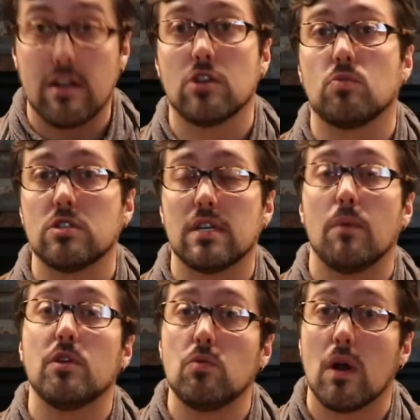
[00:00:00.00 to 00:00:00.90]
because once
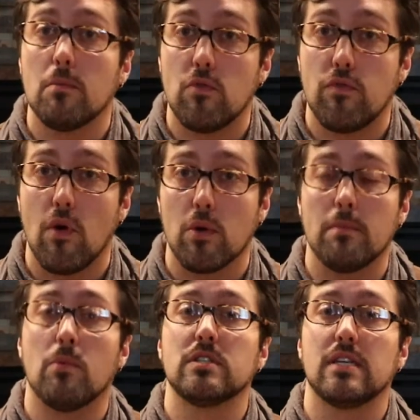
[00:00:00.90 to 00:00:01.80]
again, we do want to move
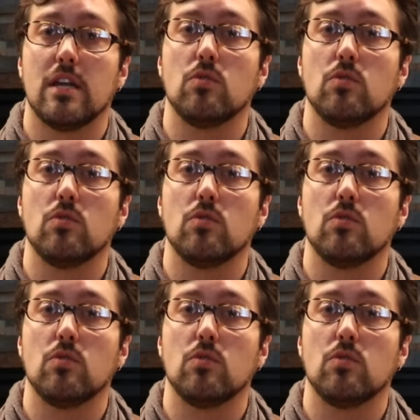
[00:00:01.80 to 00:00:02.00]
forward, but once again,